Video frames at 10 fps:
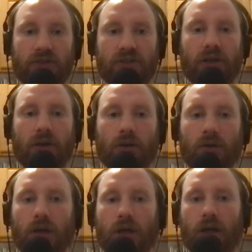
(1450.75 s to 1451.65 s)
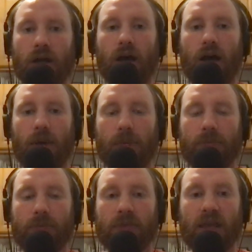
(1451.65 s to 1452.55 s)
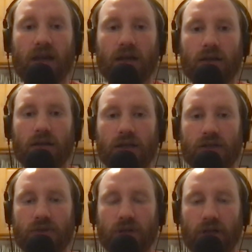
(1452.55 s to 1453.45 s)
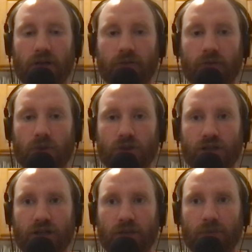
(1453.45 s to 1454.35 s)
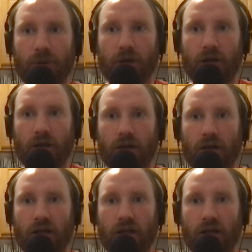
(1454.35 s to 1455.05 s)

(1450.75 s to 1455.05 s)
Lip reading: So yeah, it's really unfortunate, but